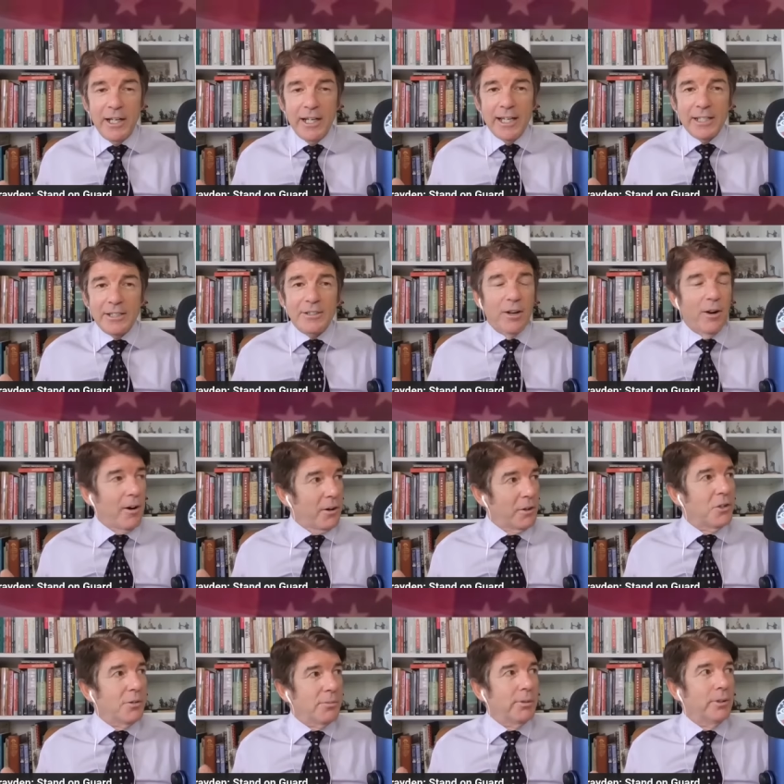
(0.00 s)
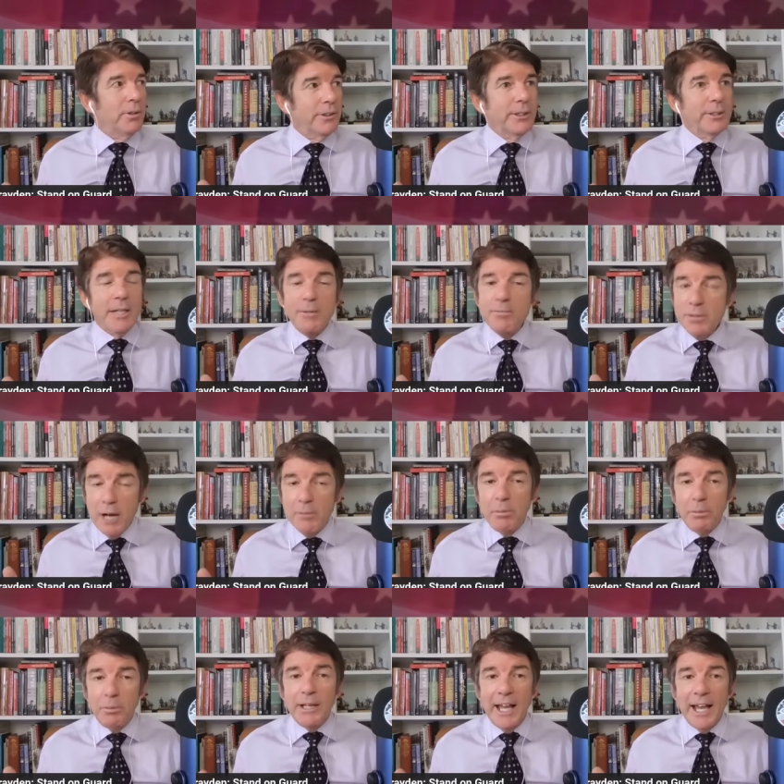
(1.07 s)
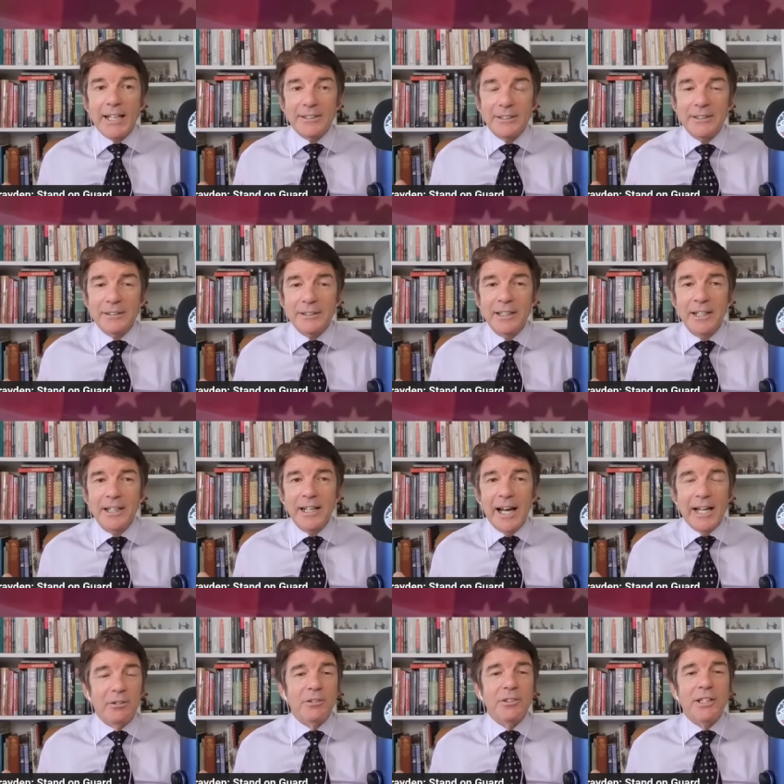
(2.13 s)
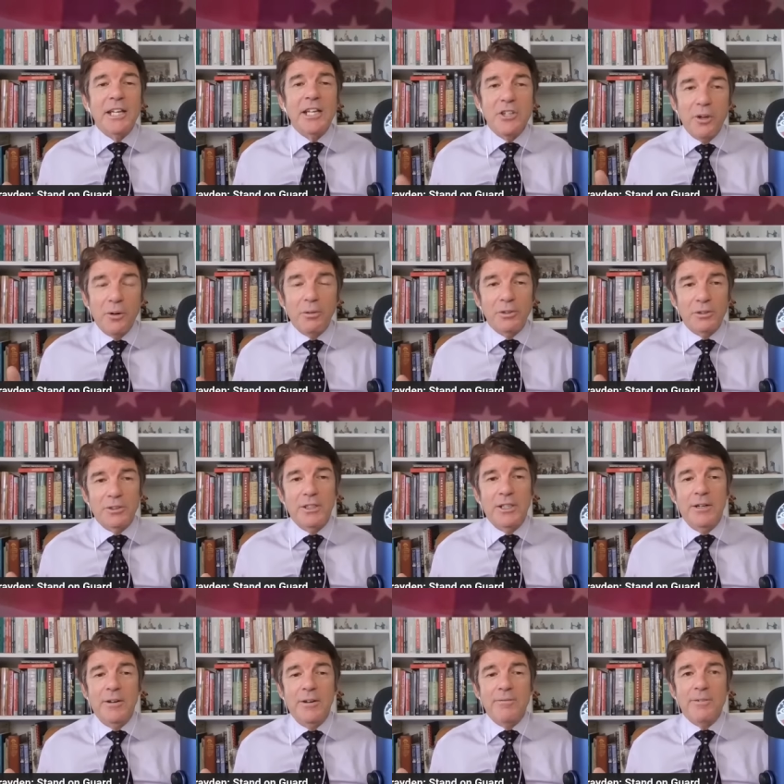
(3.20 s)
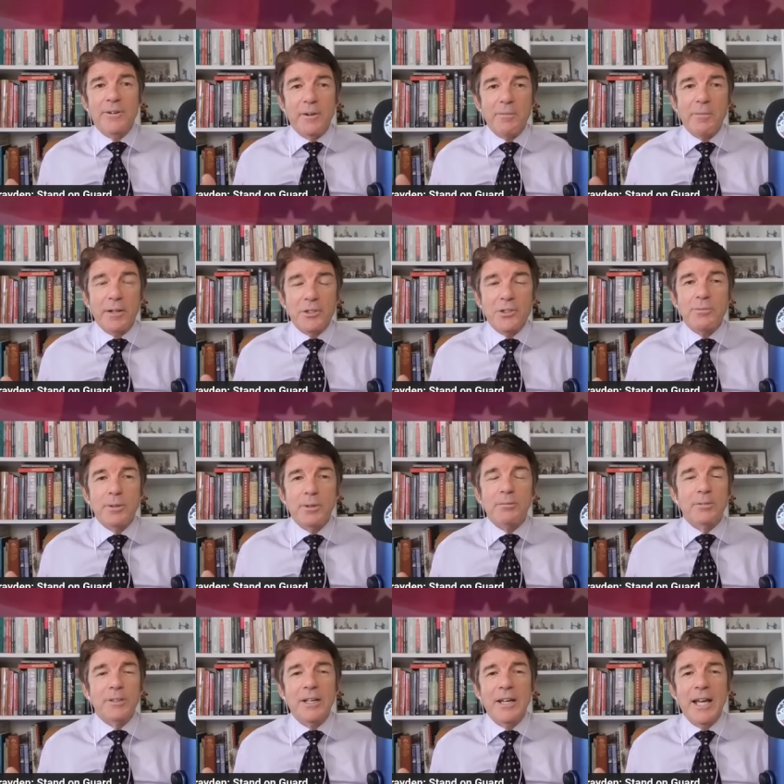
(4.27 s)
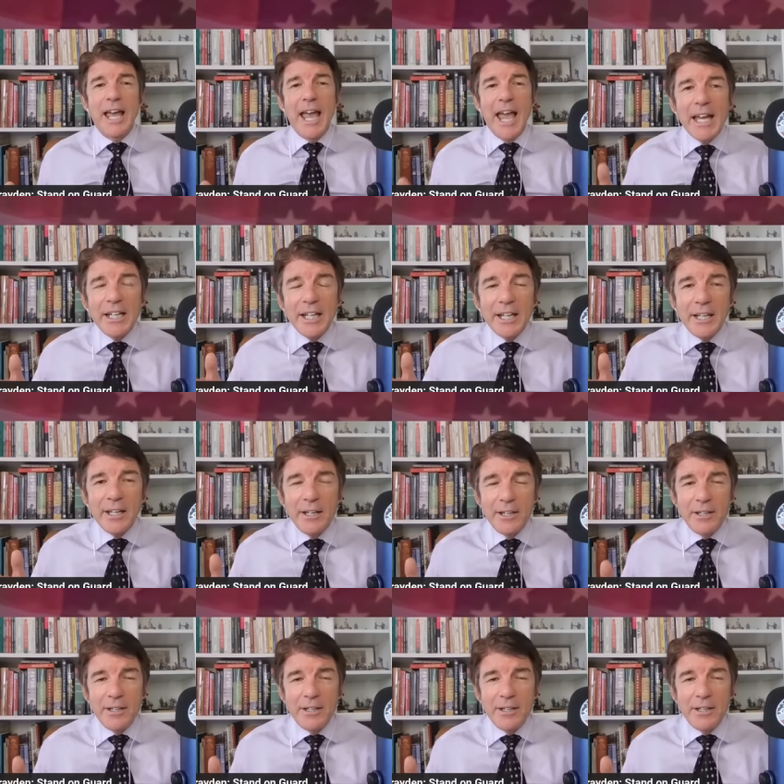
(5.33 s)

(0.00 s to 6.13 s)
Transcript: It's arguable that he probably hasn't. I don't think he knows very much about any